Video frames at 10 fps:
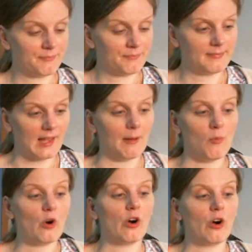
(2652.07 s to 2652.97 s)
Yeah,
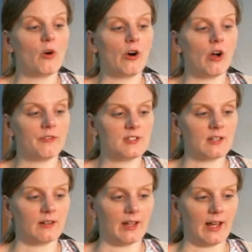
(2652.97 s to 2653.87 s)
more
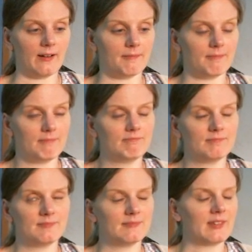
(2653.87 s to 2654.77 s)
often than
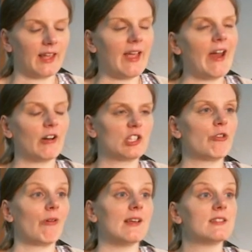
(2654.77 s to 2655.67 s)
they
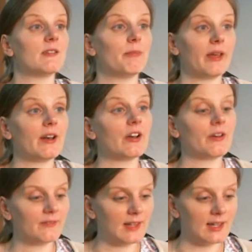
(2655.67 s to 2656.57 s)
characterize it better.
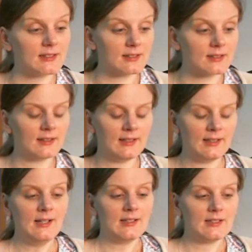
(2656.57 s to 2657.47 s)
Yes.
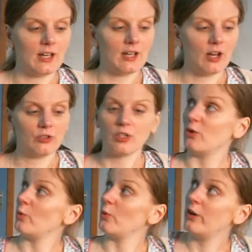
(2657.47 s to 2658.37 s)
So
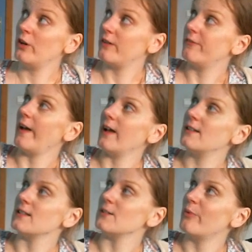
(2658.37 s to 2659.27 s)
the word effect
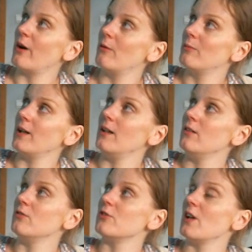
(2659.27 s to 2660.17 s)
is probably
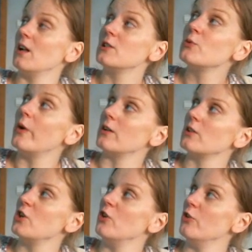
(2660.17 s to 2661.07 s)
used elsewhere
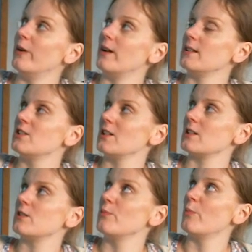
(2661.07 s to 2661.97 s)
too, but it's
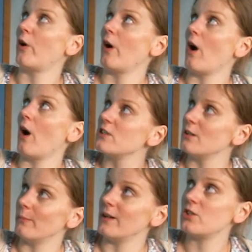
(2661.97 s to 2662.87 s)
just more
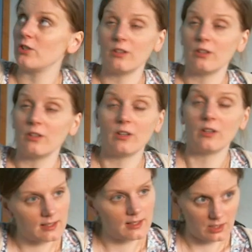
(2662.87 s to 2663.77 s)
often mentioned in
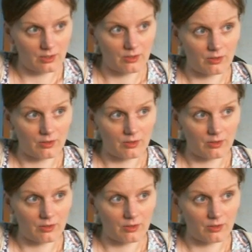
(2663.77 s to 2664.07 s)
these two.